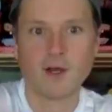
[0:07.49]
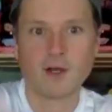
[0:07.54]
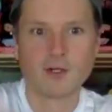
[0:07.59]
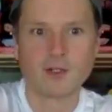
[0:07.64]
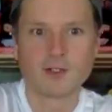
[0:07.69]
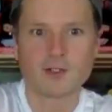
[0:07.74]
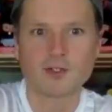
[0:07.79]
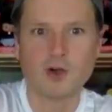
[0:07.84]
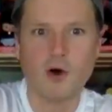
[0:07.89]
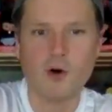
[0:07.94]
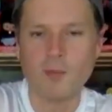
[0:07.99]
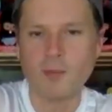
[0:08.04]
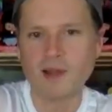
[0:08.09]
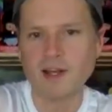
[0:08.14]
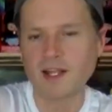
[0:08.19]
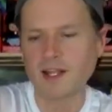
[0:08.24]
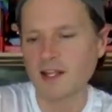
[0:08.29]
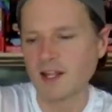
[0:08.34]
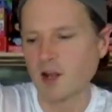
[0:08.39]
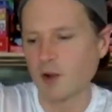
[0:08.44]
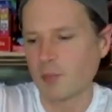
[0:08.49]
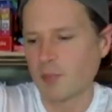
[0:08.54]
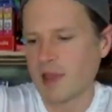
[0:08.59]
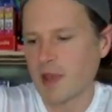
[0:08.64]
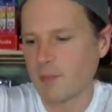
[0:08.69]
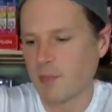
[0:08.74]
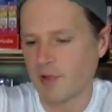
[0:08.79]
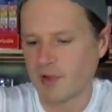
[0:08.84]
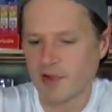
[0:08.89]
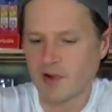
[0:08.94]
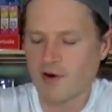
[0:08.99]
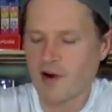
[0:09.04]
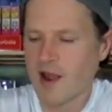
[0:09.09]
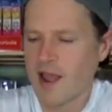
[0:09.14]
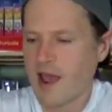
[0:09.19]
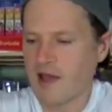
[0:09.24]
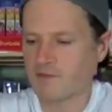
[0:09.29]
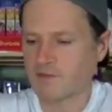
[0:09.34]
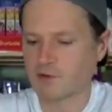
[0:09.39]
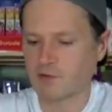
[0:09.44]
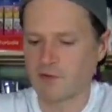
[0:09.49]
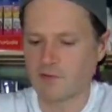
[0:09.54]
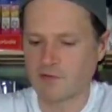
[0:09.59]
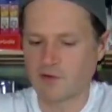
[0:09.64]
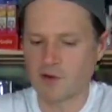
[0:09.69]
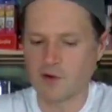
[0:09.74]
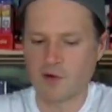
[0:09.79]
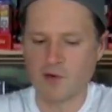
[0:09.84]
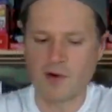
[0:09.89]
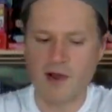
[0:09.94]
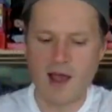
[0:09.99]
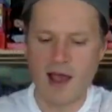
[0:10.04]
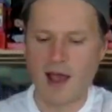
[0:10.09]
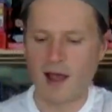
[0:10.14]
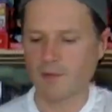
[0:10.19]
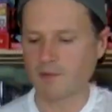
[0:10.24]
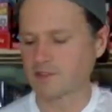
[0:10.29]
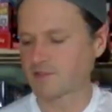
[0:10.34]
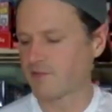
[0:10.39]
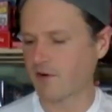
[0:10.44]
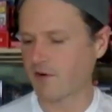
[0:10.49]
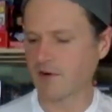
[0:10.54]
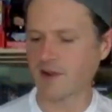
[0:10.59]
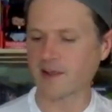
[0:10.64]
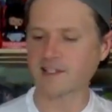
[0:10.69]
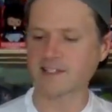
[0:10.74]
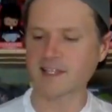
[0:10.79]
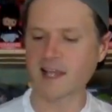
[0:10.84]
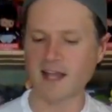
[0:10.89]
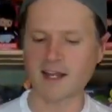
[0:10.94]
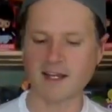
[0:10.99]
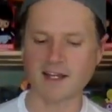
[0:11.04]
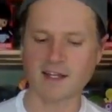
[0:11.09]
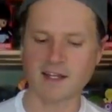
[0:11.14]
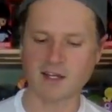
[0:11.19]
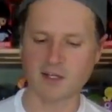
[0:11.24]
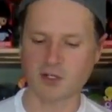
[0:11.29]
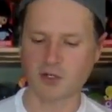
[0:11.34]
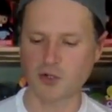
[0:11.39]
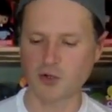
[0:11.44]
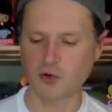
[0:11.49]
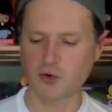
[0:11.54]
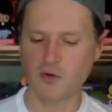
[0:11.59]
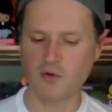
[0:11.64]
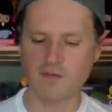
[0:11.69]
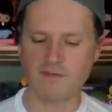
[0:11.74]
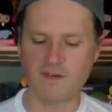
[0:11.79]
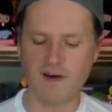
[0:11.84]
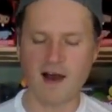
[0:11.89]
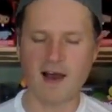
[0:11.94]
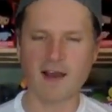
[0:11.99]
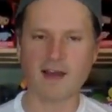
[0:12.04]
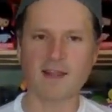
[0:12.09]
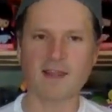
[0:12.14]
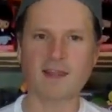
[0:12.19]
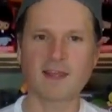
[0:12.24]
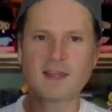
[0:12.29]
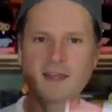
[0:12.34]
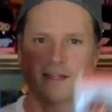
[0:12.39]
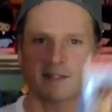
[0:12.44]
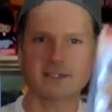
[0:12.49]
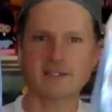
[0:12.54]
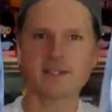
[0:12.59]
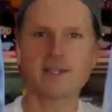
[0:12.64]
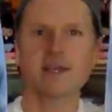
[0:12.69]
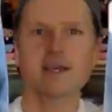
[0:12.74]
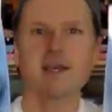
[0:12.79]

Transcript: So many little people here I have to review. I was very excited to find these